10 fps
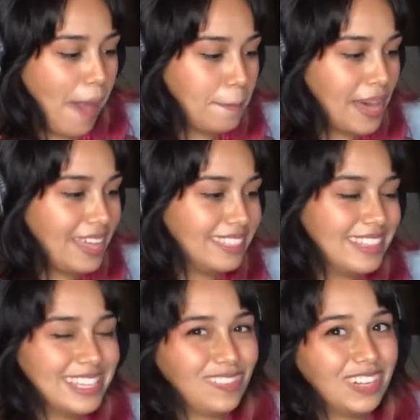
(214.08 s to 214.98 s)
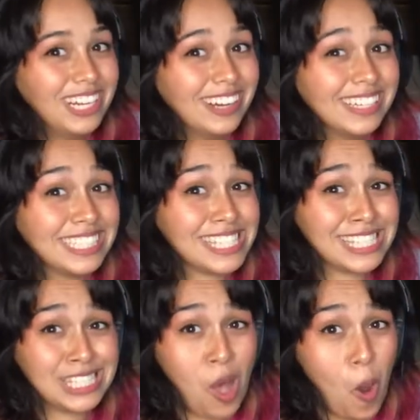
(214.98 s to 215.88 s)
But this video is
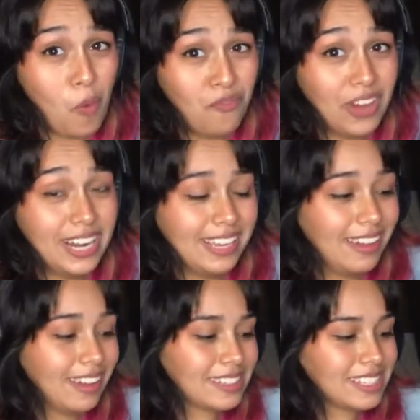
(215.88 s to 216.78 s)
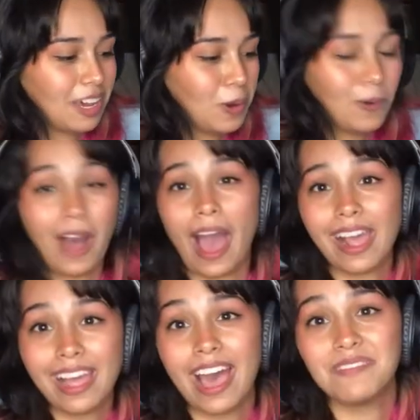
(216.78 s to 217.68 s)
so funny. So I
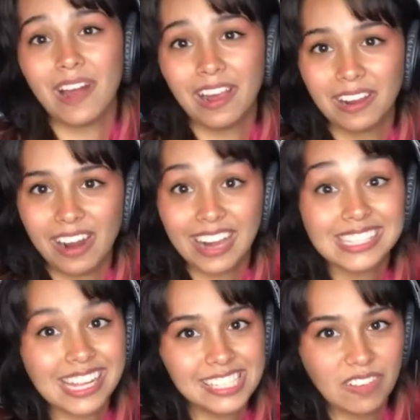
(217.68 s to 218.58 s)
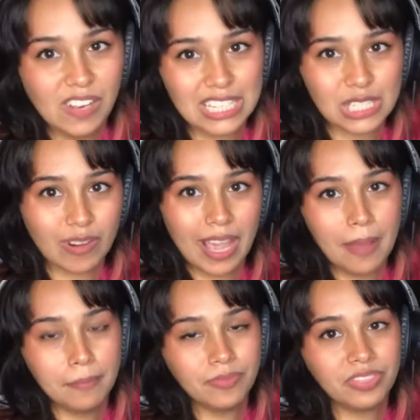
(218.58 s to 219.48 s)
have an extensive history
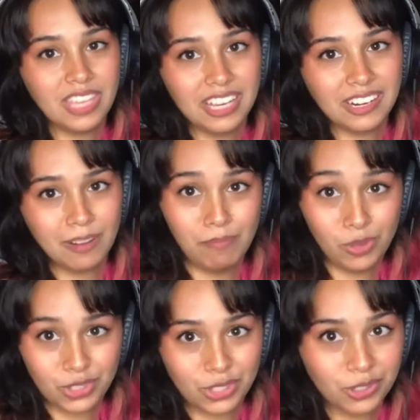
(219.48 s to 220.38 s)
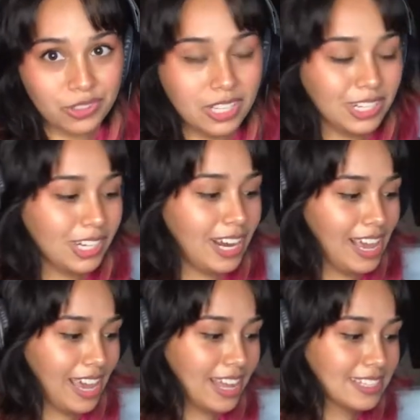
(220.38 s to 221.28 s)
in theater, musical theater,
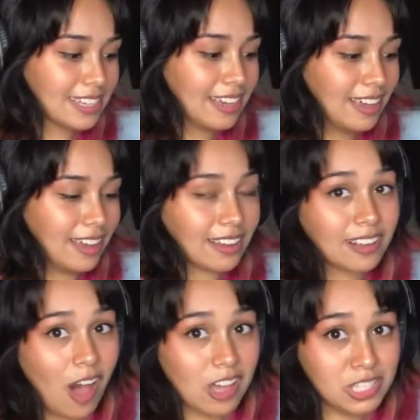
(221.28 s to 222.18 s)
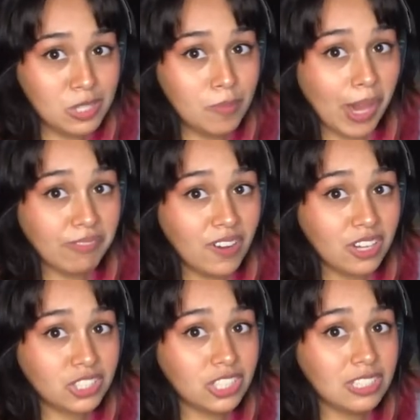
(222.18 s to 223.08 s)
and costume
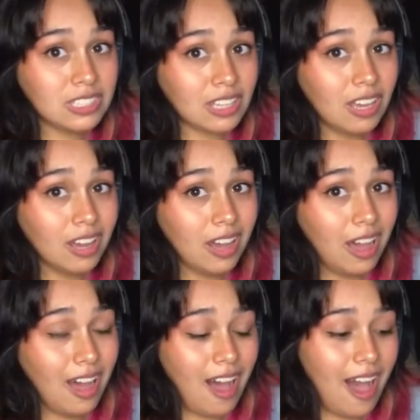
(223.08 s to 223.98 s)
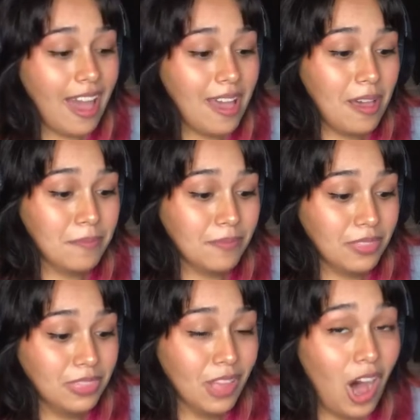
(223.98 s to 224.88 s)
malfunctions. I am
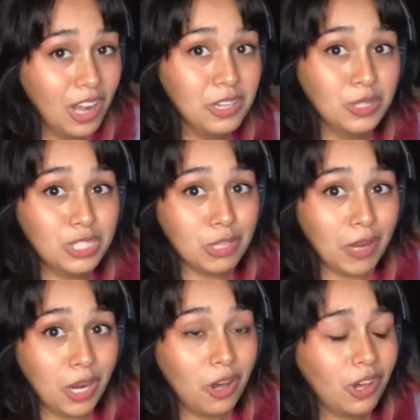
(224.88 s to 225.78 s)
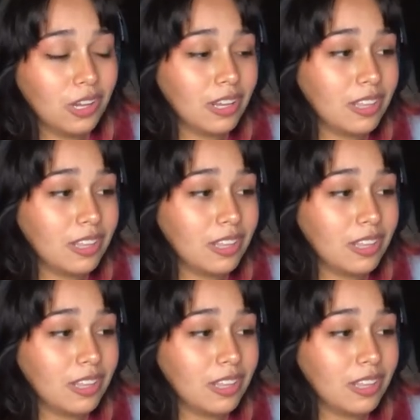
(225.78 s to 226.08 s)
not new to at all.